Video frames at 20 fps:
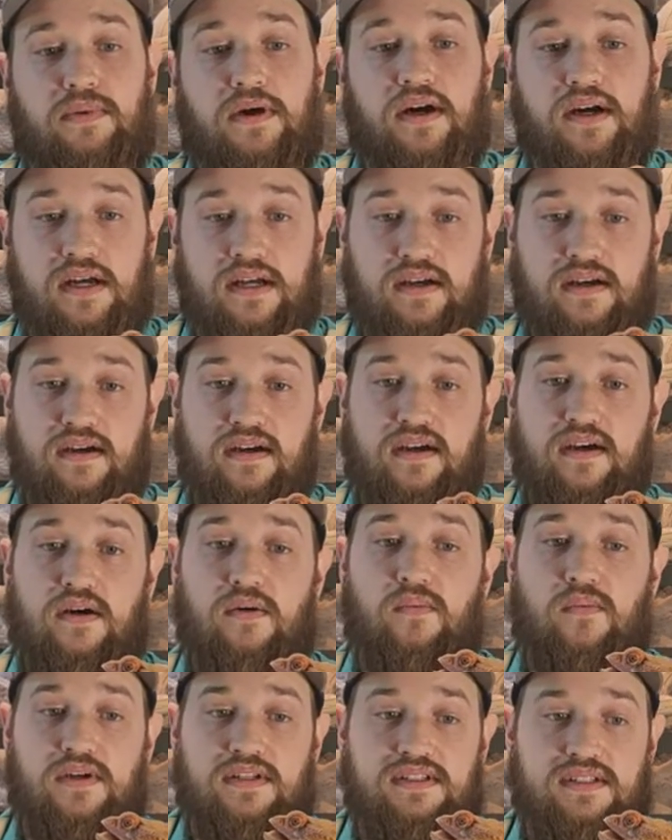But
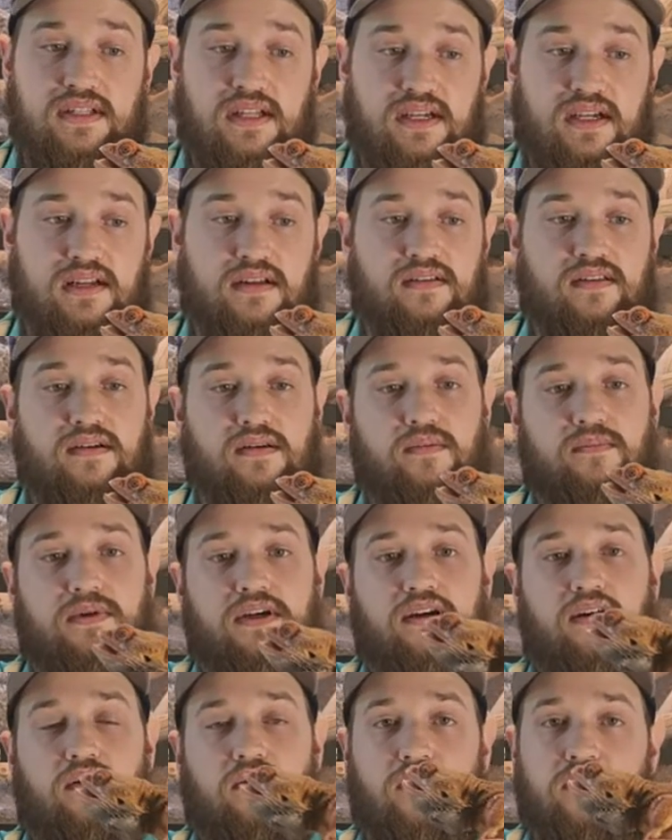once they get a little
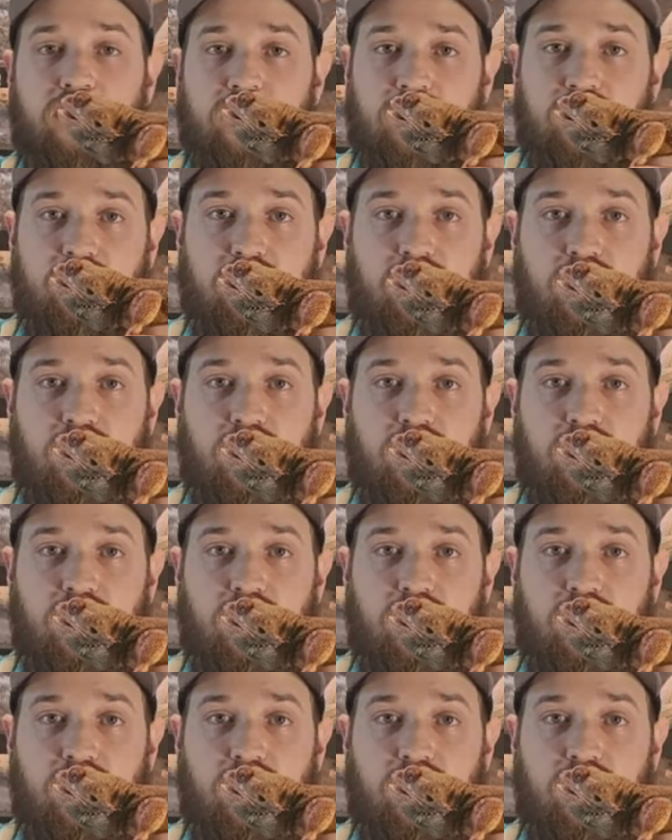bit older,